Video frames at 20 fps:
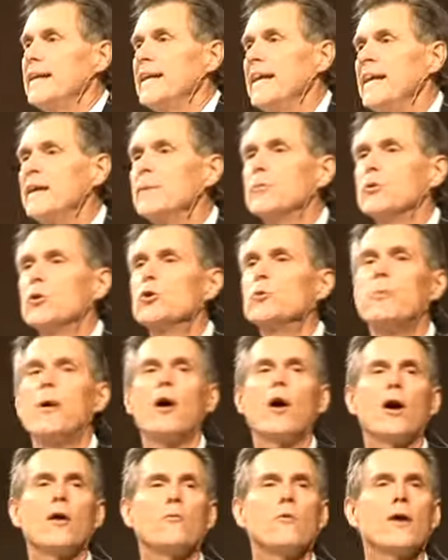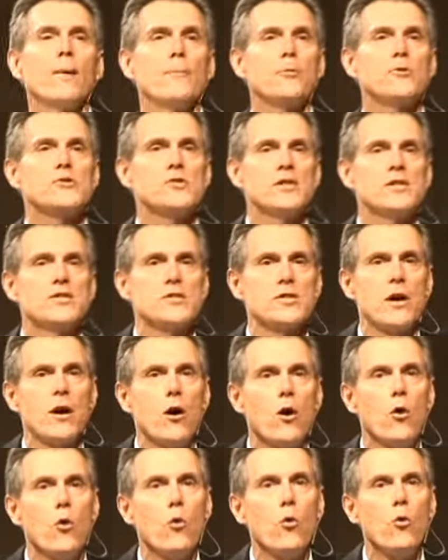In Hebrew, part represents the
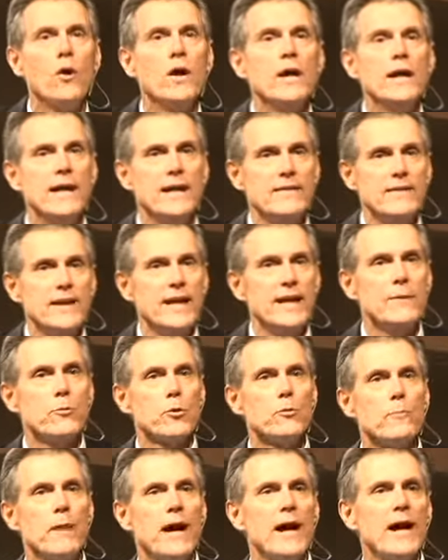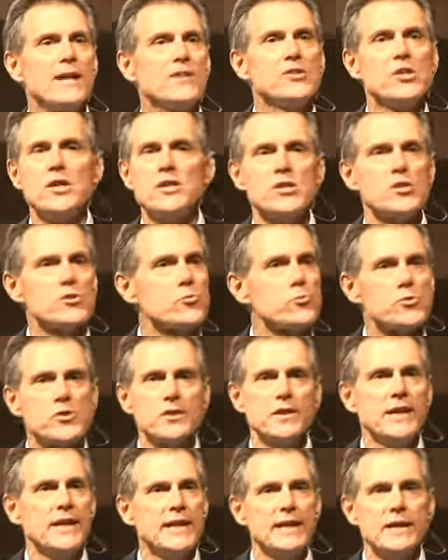whole. In the Hebrew mind, Jesus was
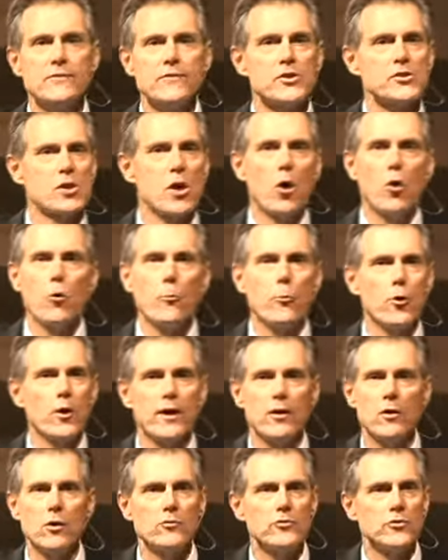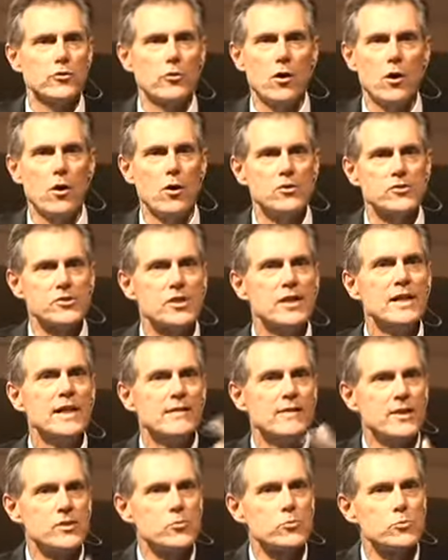thinking of this whole prayer on the cross.
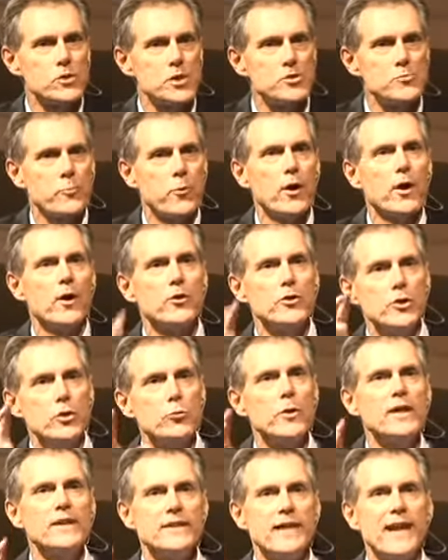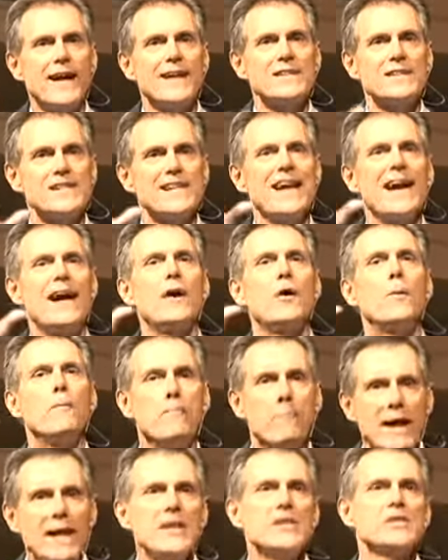This was his prayer. You read that and see how
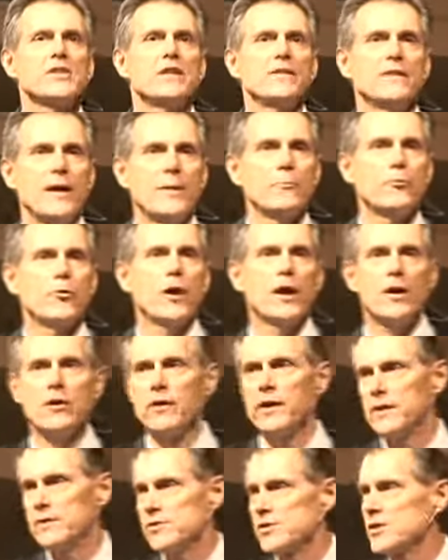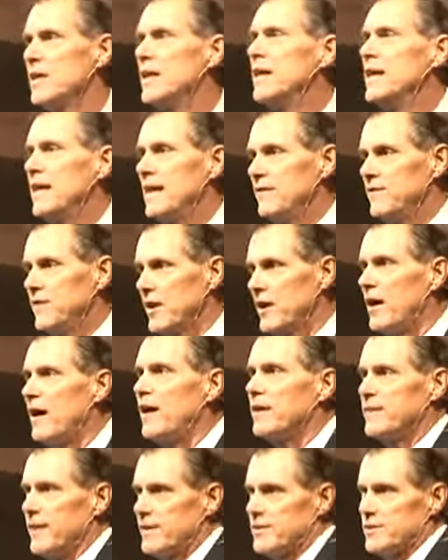amazing that prayer is in the
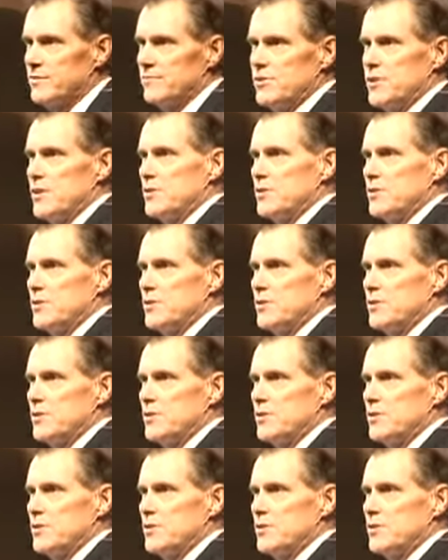context of